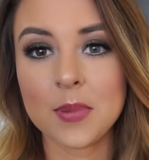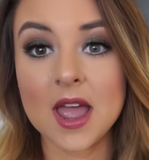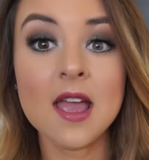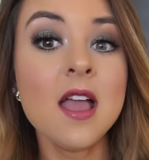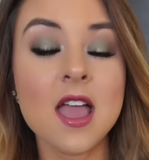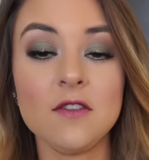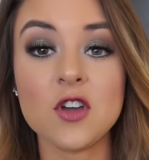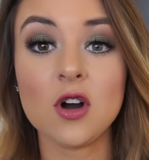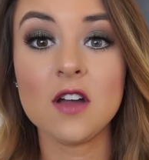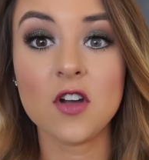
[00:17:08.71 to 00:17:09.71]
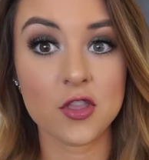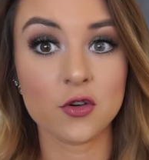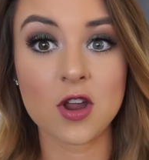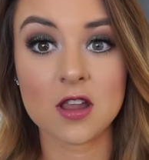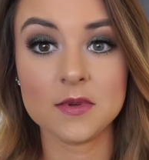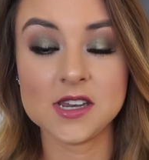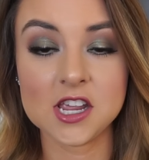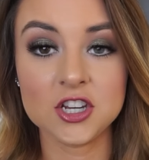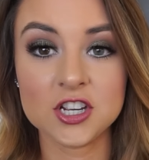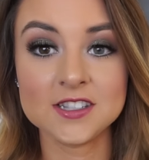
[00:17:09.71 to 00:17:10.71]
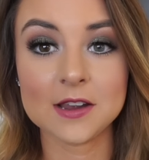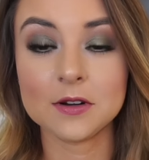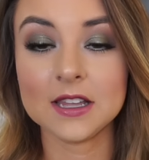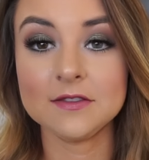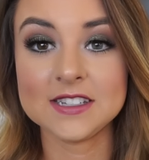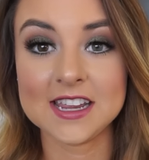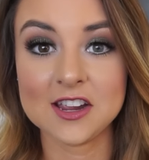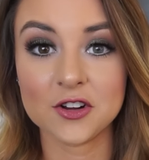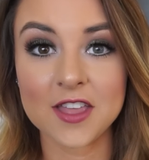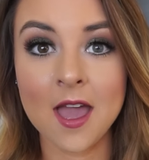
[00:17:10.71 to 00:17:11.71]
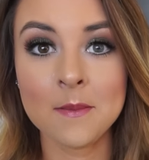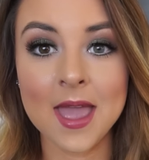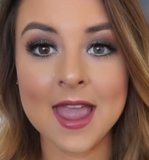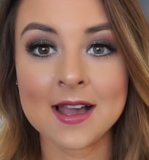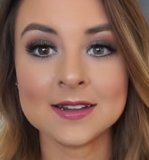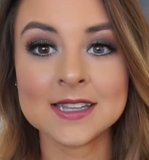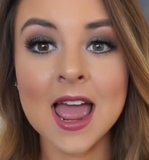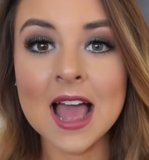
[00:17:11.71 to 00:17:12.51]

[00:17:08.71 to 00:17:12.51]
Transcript: but if y'all have other recommendations, I would love to hear them. And